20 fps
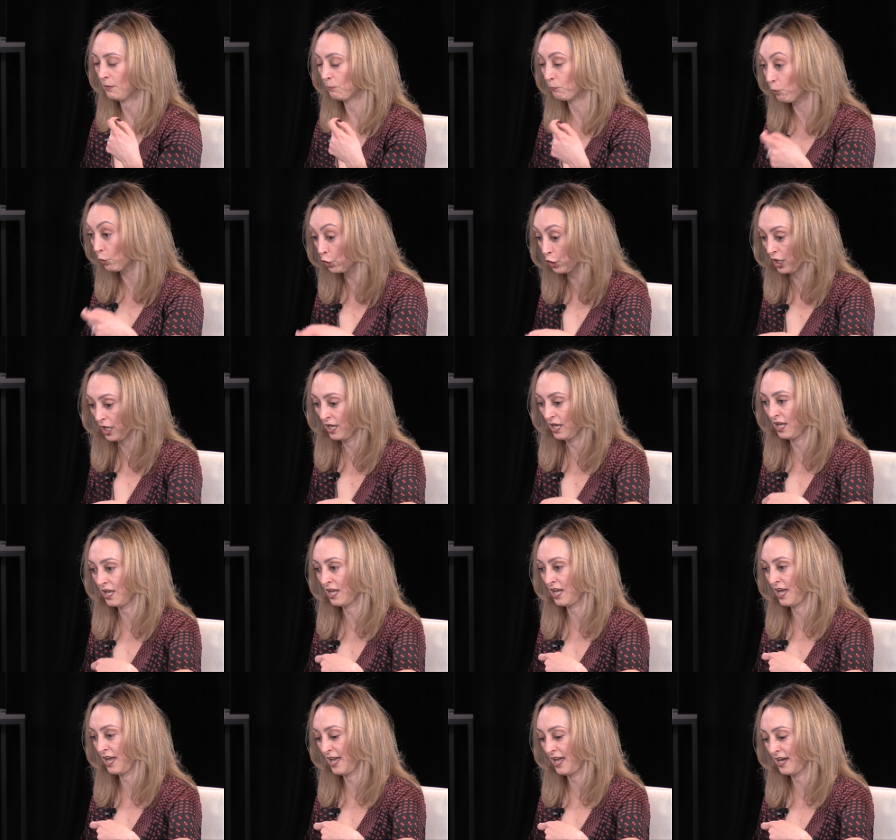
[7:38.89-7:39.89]

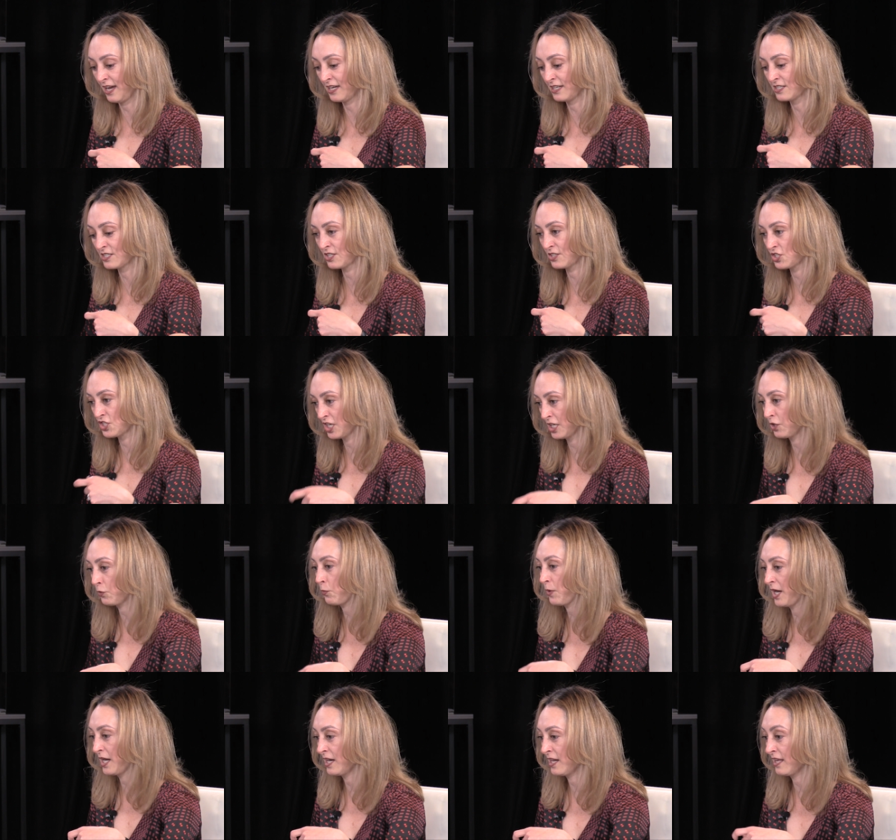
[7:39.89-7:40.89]
booking and
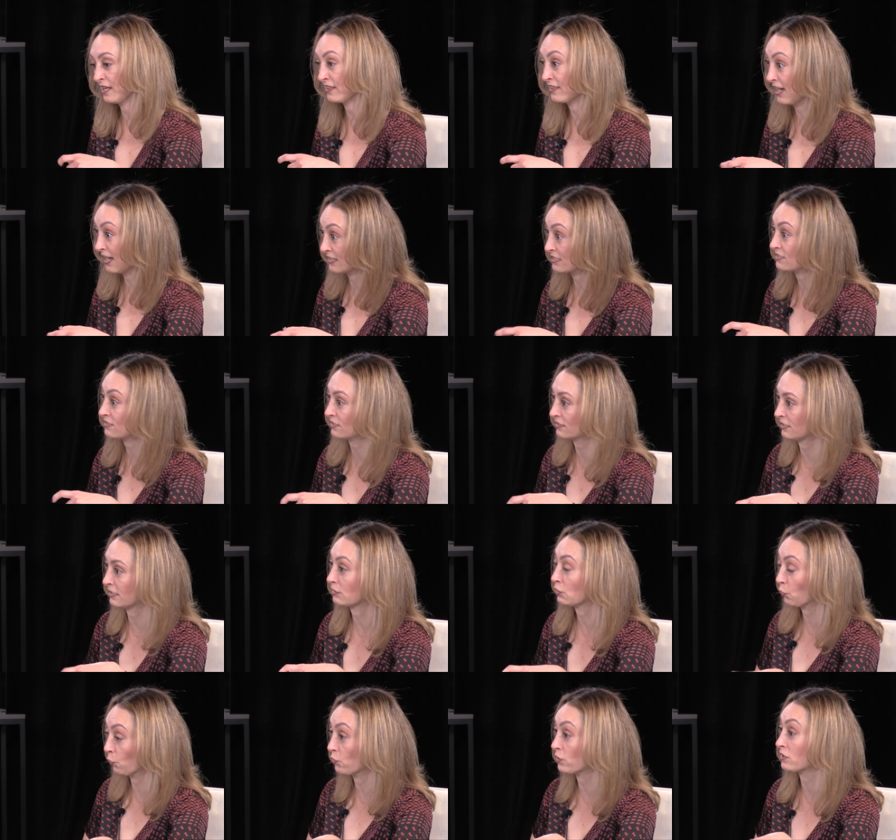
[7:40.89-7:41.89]
generating that,
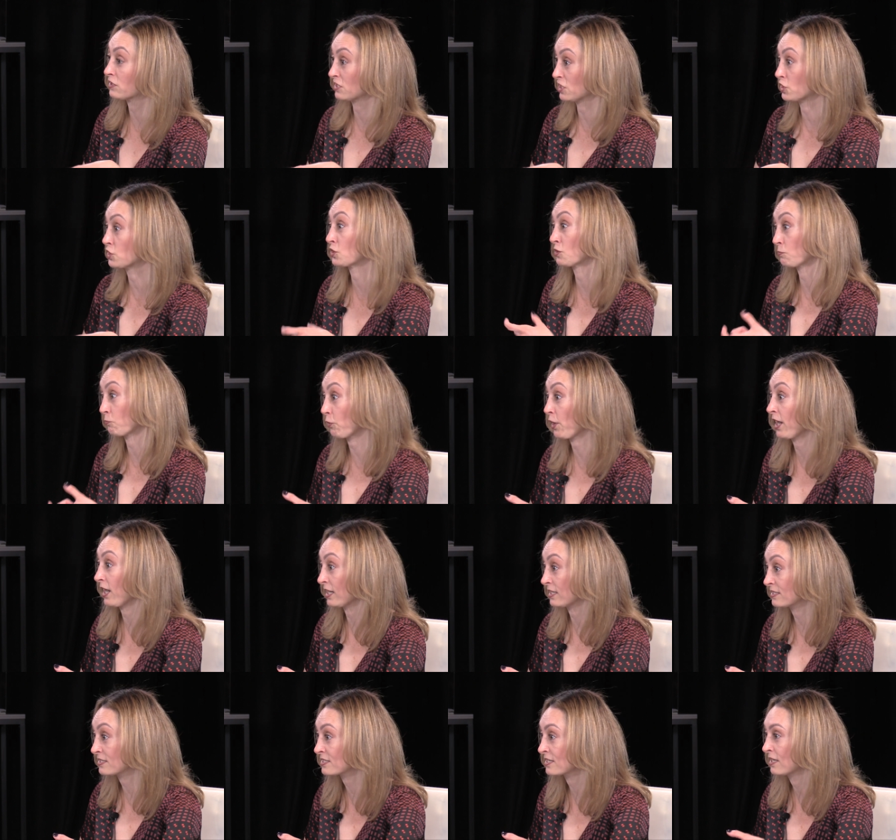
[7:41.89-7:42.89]
that loyalty to the
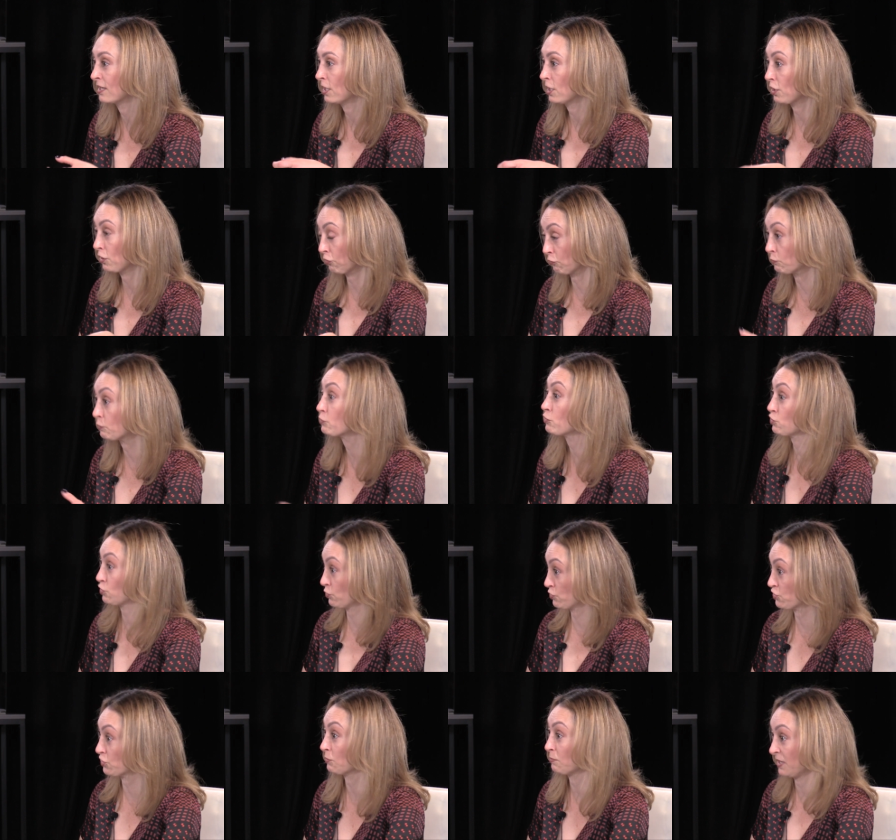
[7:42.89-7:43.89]
brands through
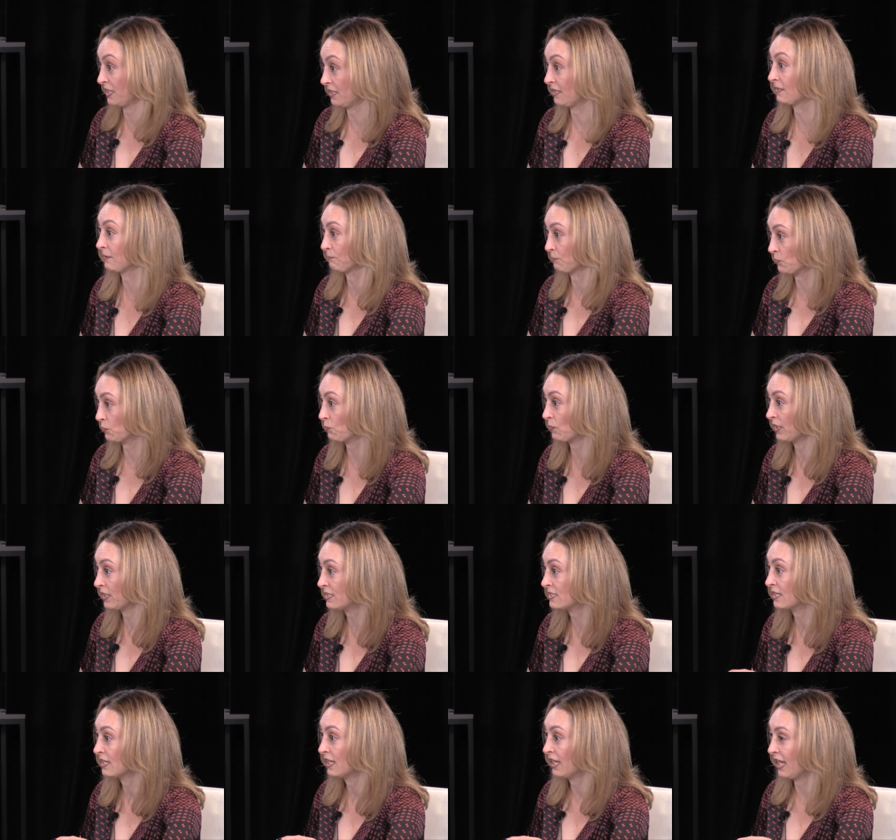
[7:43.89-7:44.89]
social media,
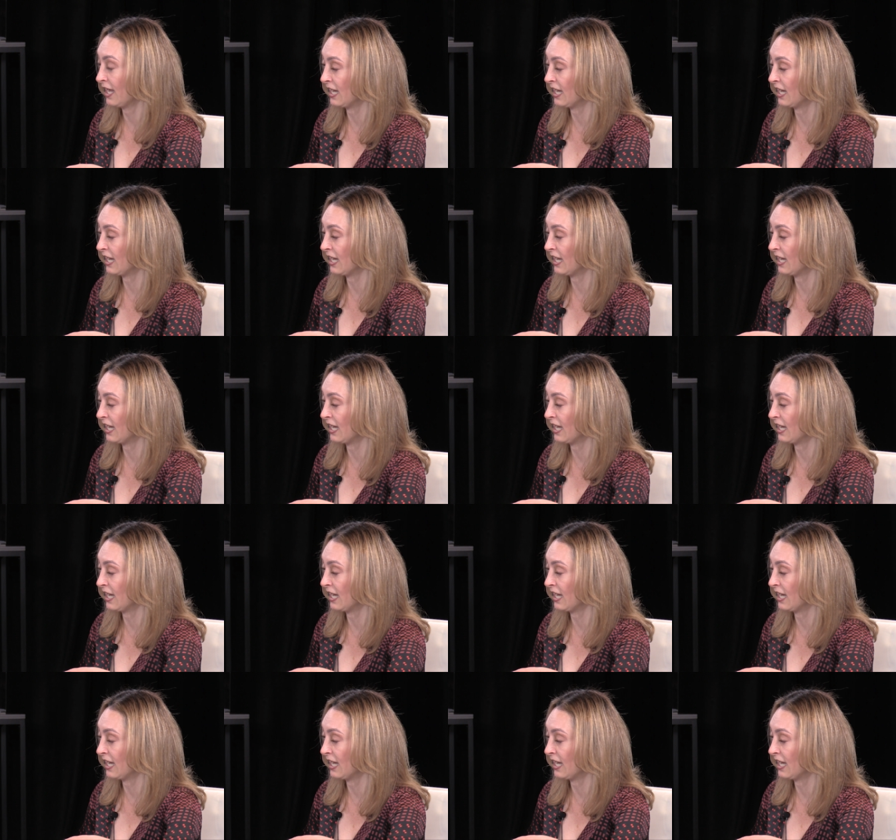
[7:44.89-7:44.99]
right?